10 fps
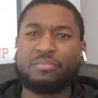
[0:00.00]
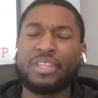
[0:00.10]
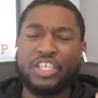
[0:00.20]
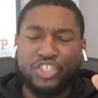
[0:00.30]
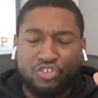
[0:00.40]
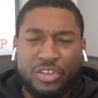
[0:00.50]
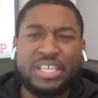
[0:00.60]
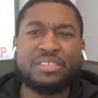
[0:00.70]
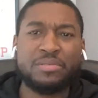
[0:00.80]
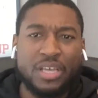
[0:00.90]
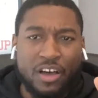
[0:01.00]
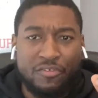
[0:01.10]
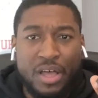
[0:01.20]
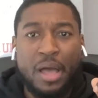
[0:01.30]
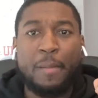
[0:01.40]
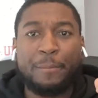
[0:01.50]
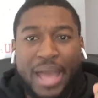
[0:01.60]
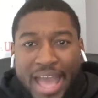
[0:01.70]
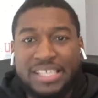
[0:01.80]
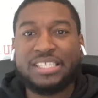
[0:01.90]
streams of
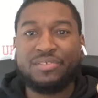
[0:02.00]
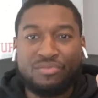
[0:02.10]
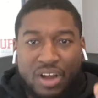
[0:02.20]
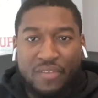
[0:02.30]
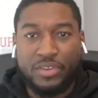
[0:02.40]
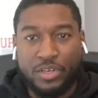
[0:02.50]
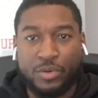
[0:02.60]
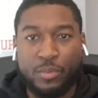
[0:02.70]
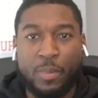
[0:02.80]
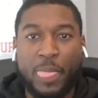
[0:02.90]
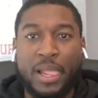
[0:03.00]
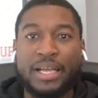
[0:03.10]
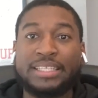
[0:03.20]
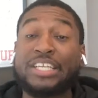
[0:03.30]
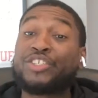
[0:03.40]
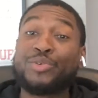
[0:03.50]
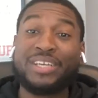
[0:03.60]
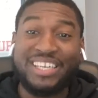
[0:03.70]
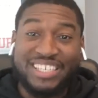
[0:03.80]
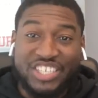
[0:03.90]
passive revenue that you
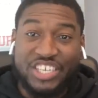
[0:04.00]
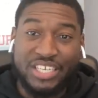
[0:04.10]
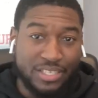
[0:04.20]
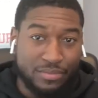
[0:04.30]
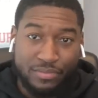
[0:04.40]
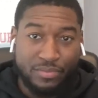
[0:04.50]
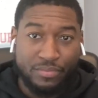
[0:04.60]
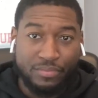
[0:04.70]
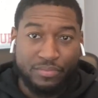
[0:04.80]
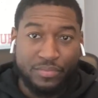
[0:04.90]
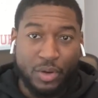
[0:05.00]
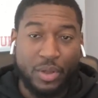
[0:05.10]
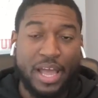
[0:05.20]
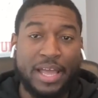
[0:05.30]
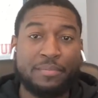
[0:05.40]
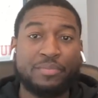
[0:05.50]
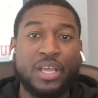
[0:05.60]
can achieve, okay?